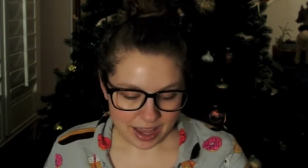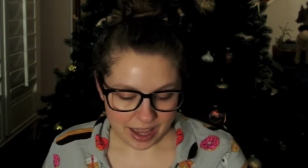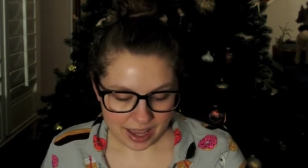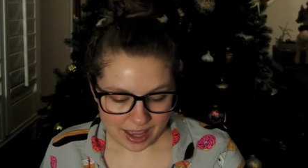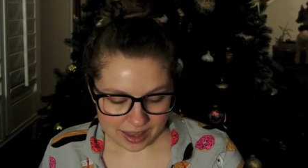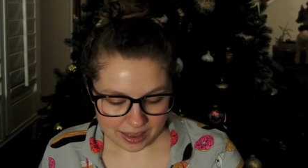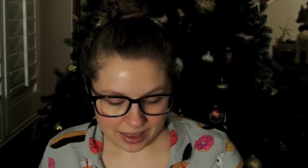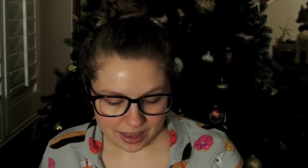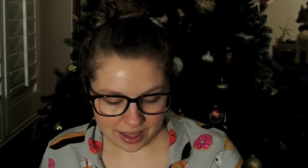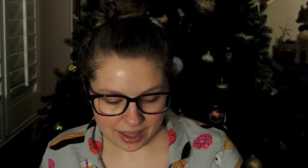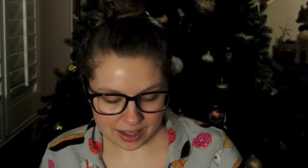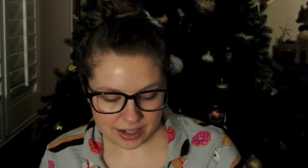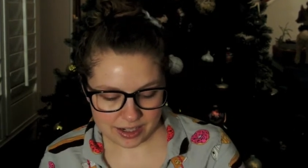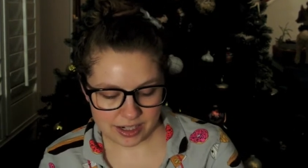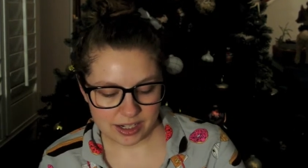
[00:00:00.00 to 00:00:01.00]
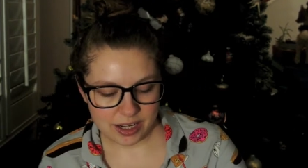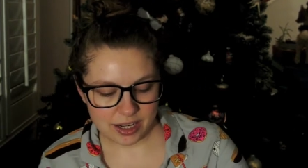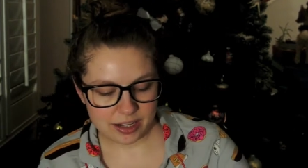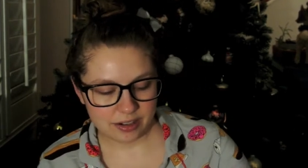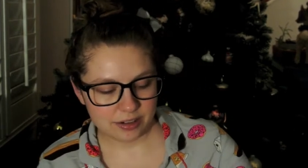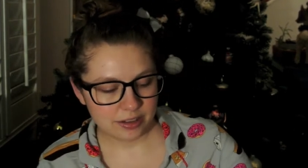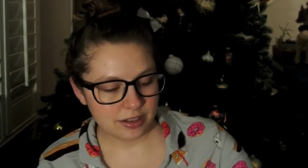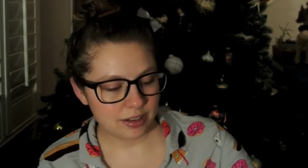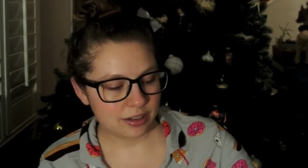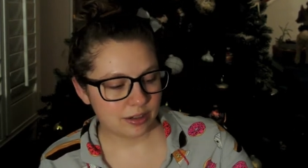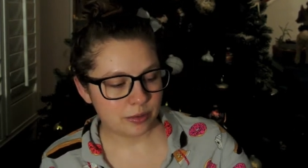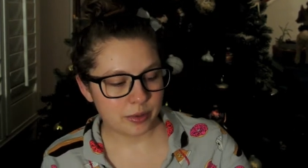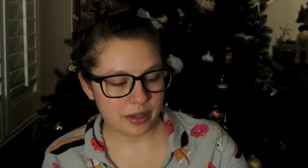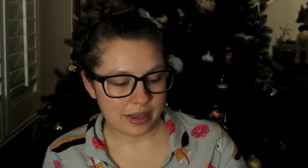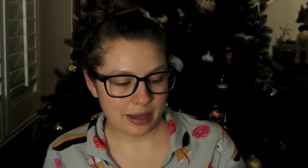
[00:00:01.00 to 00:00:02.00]
And then I
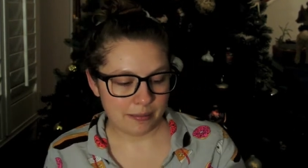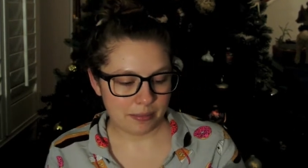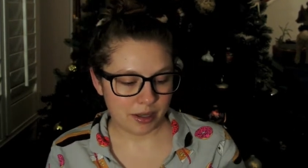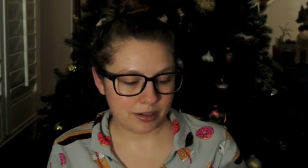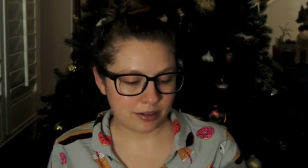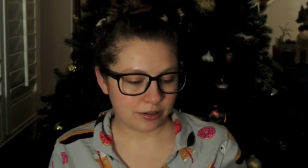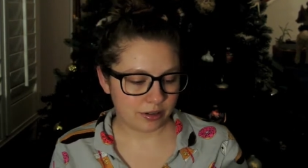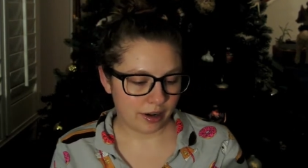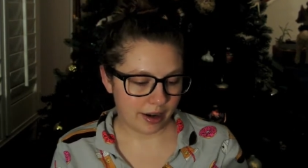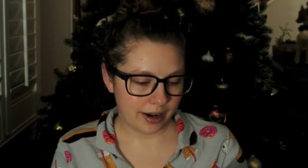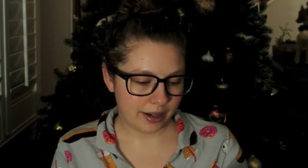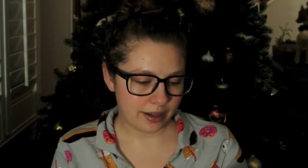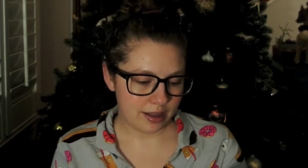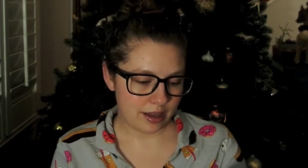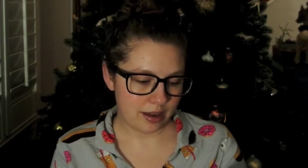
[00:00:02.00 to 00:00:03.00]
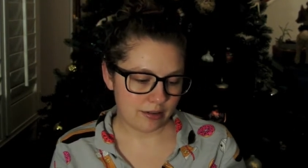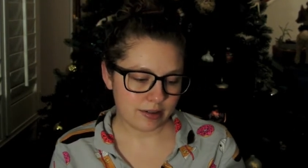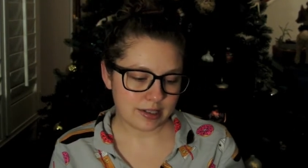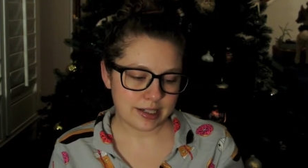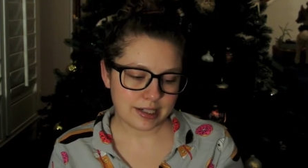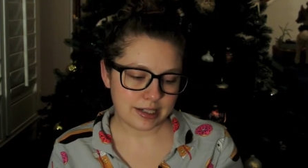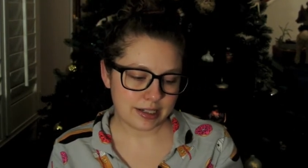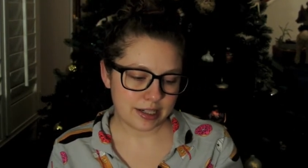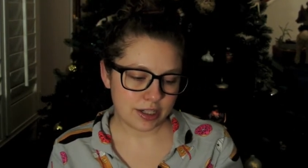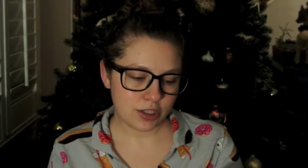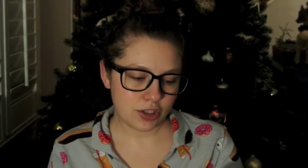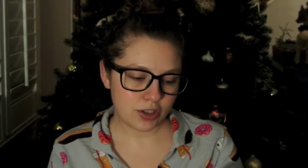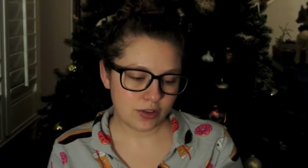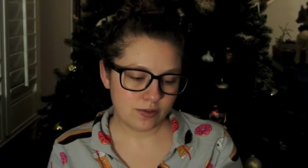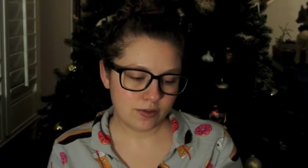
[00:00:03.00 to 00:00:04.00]
also, in that bundle, got the
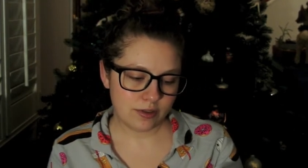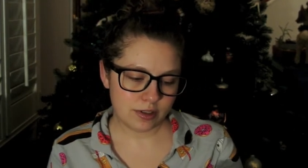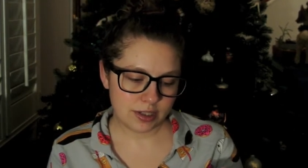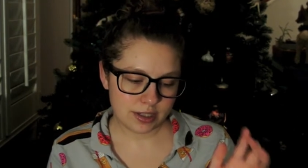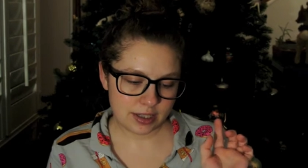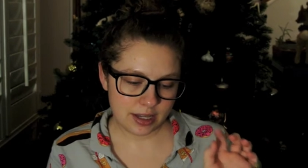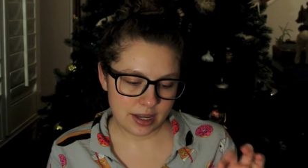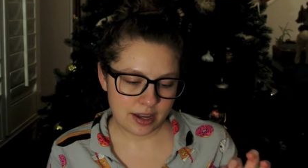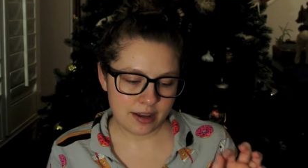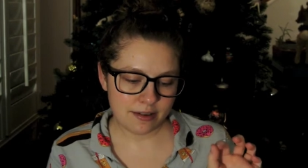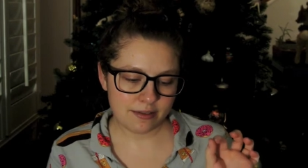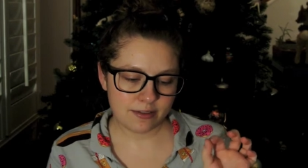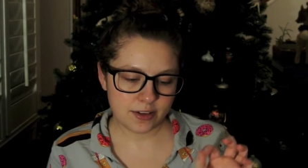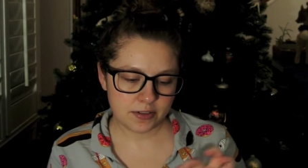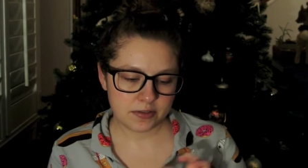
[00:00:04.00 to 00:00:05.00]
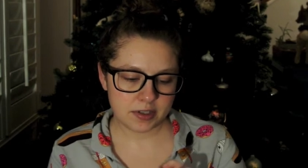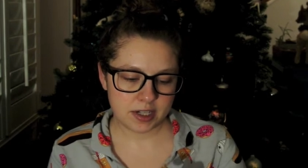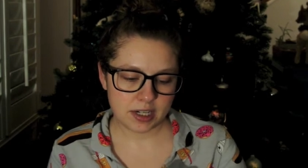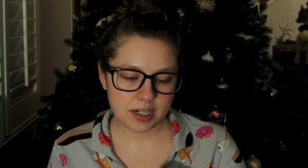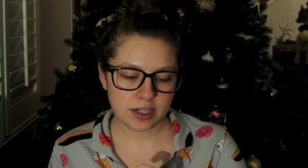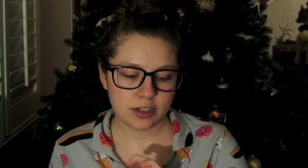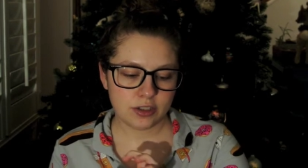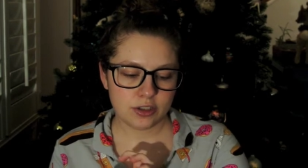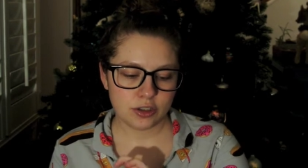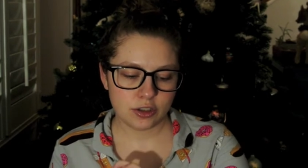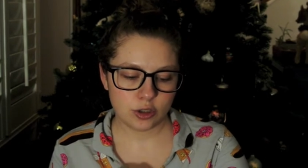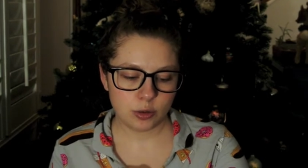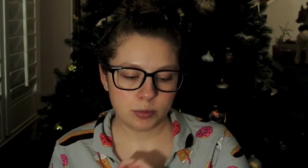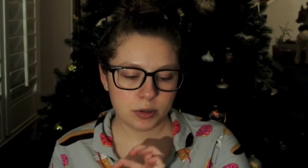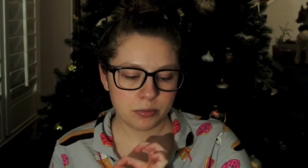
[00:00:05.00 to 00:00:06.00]
Resist C15
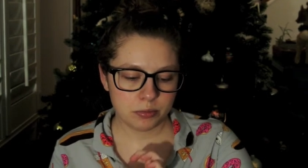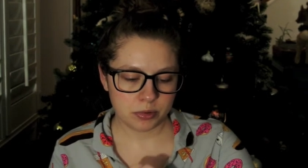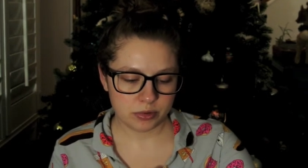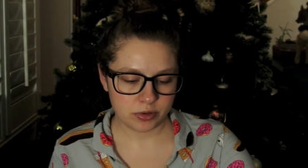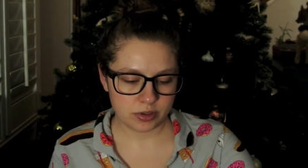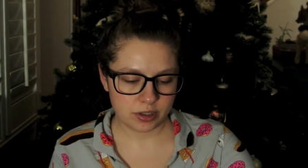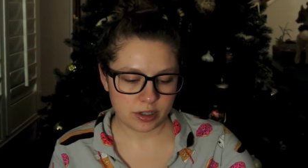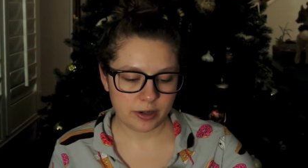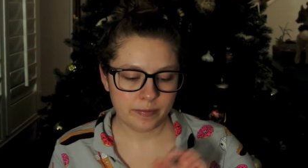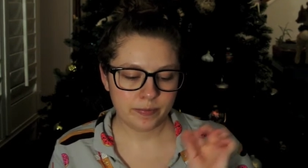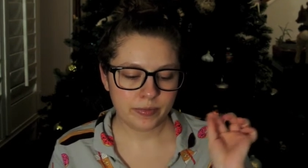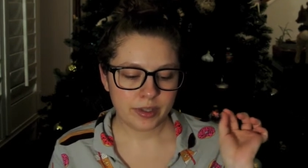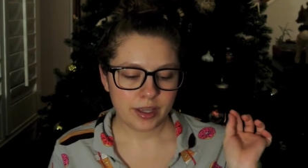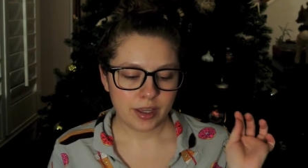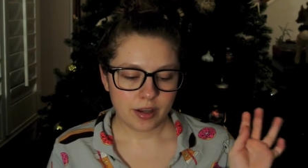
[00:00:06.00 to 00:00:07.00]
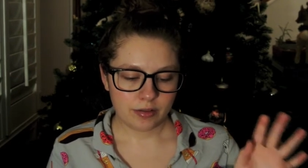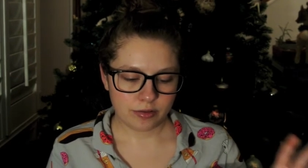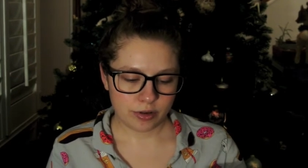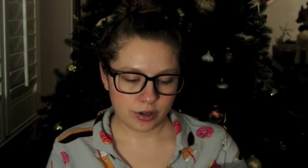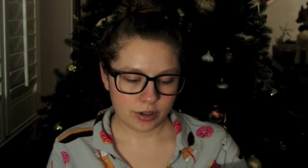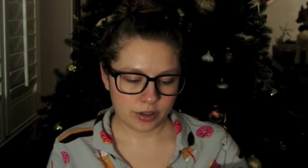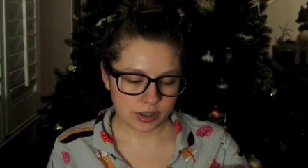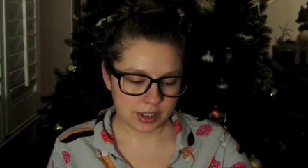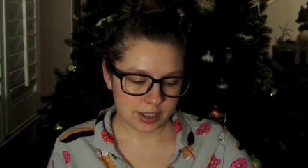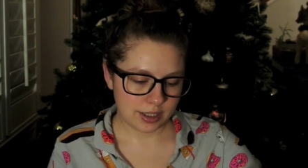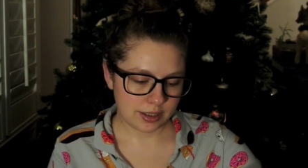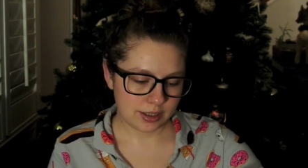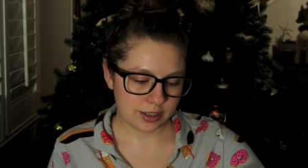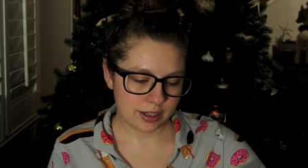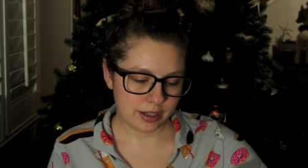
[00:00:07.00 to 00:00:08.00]
Super Booster for all
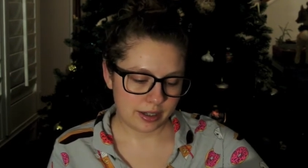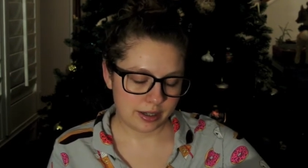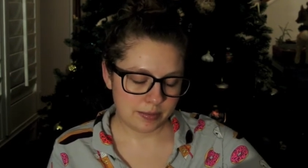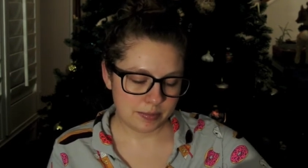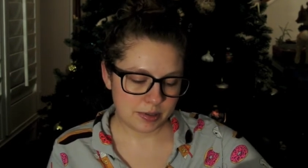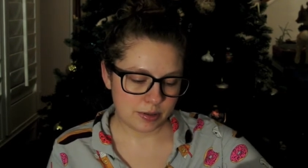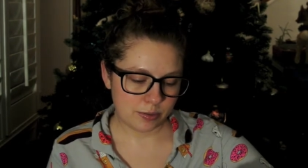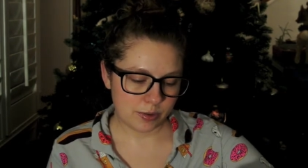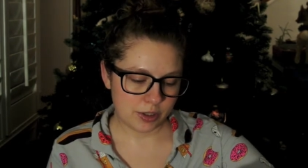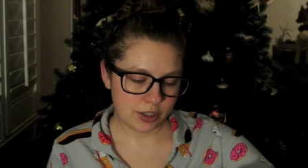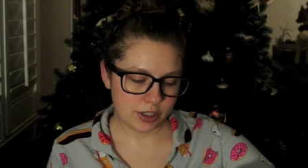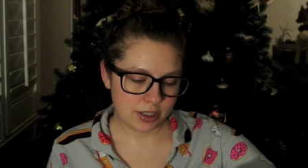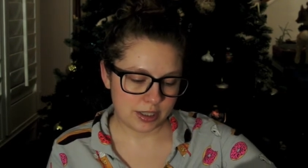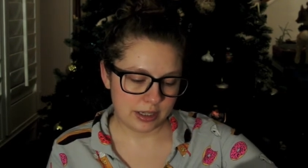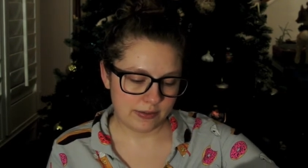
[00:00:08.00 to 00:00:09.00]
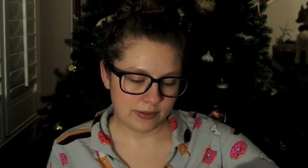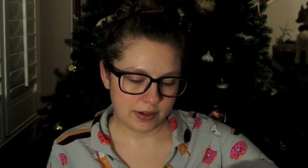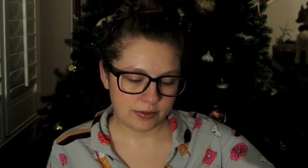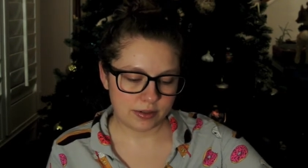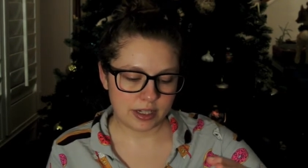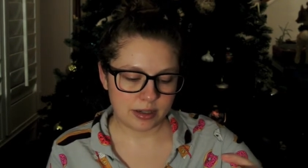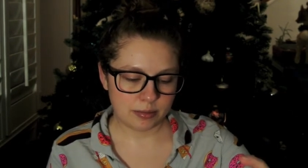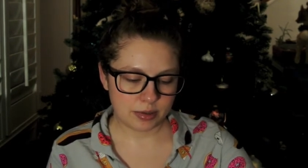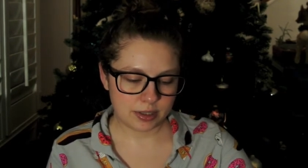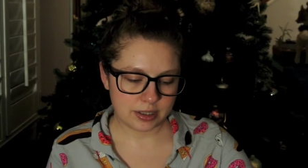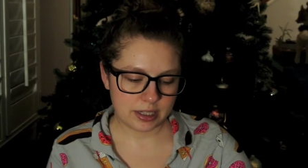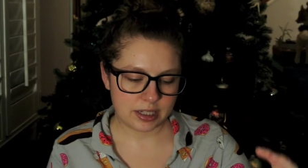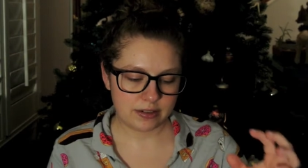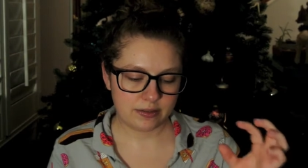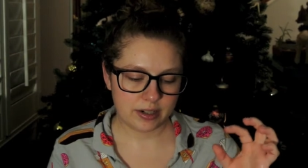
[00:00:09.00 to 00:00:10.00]
skin types, which is the
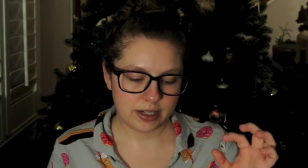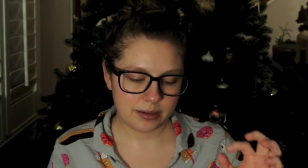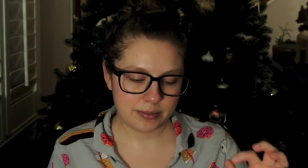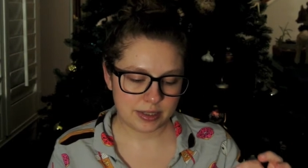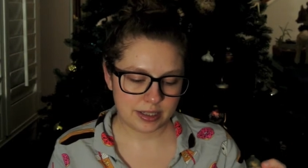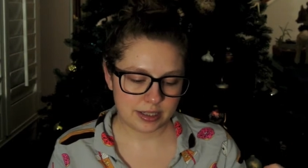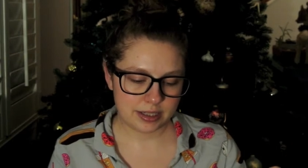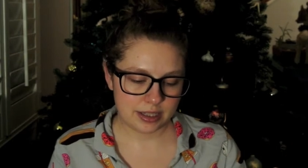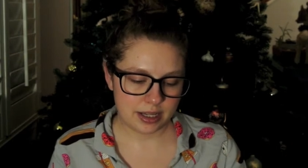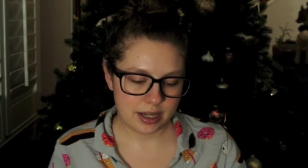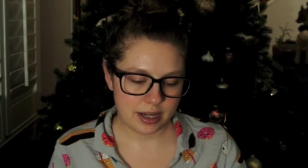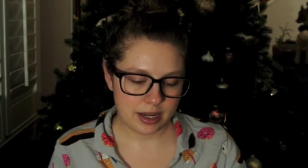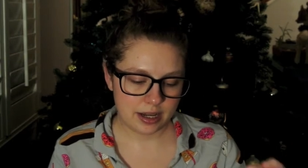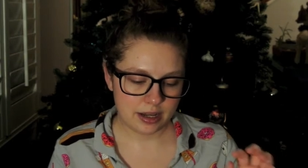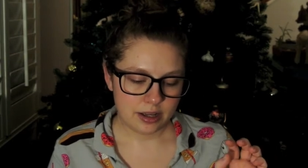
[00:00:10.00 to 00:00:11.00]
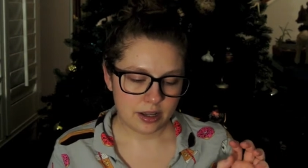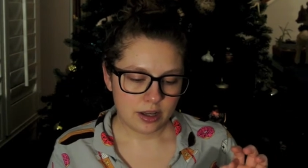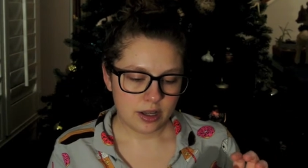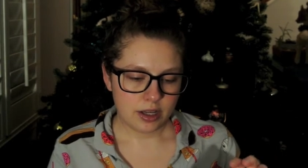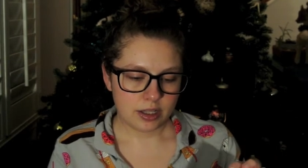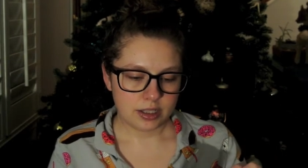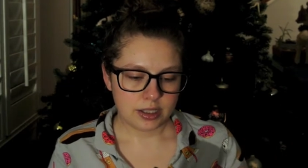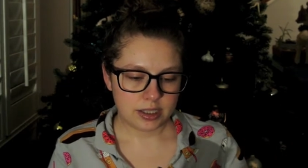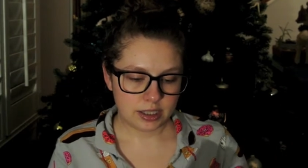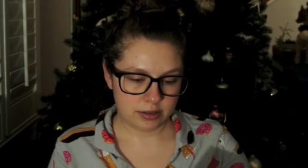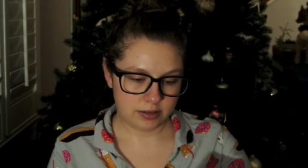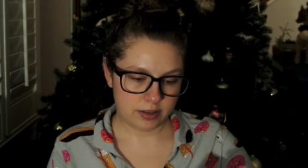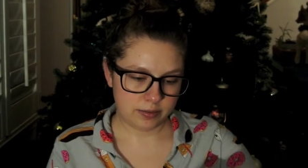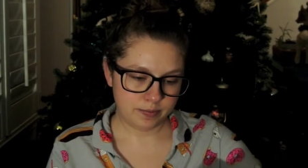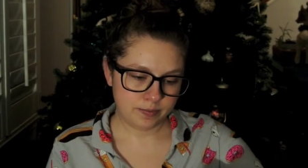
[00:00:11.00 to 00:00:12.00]
15% vitamin C
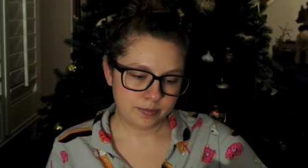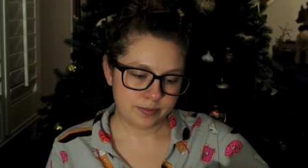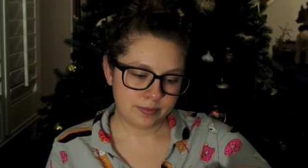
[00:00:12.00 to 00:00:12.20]
serum